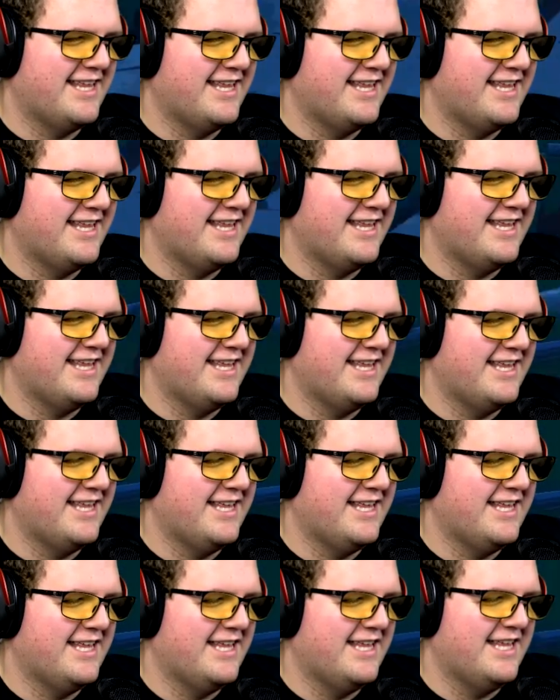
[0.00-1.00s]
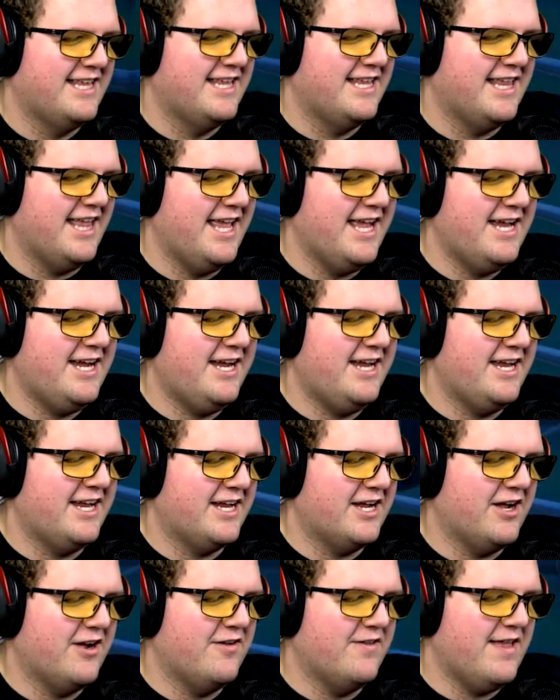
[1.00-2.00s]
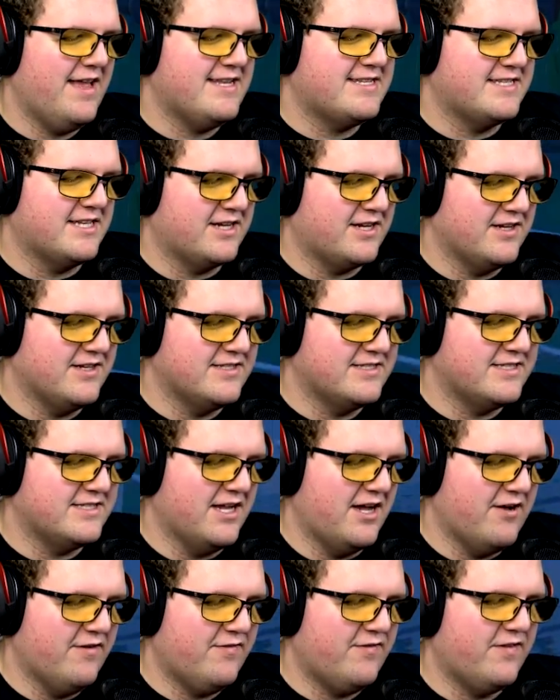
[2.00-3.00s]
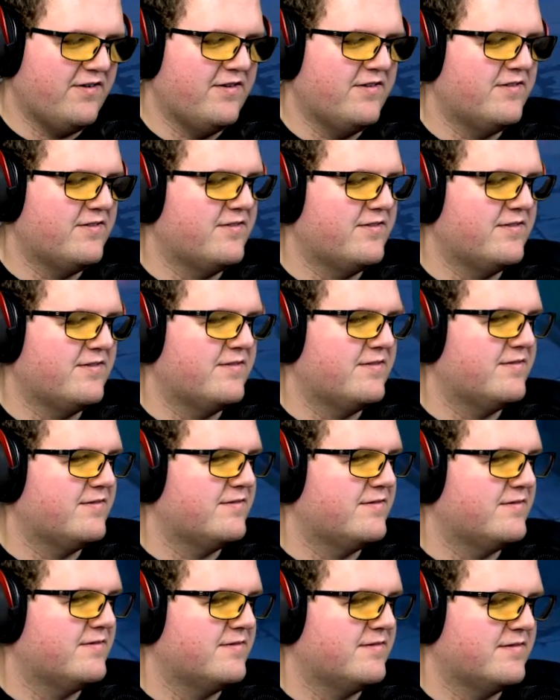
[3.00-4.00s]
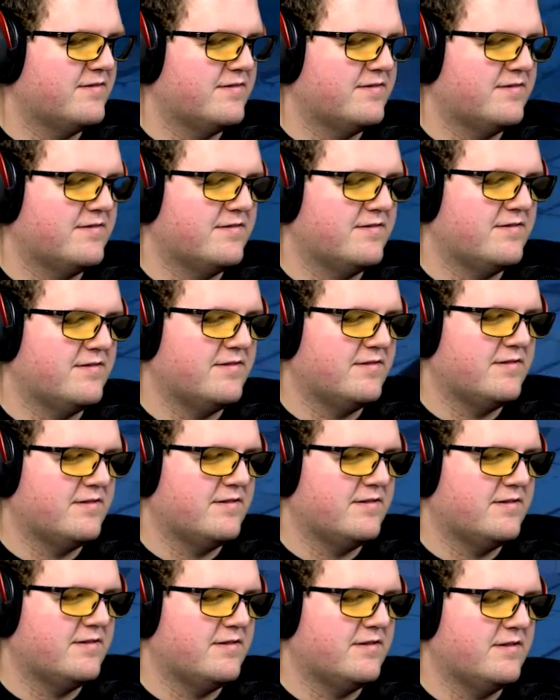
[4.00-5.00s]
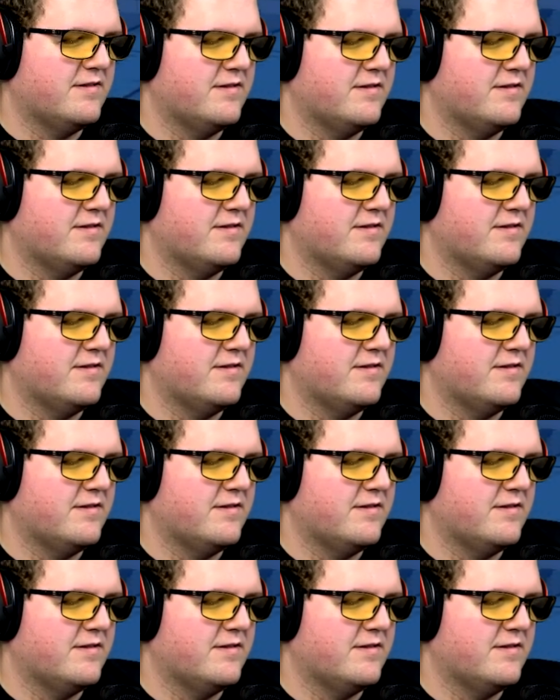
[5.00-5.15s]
Mm, there you go. That's the good stuff. Mm.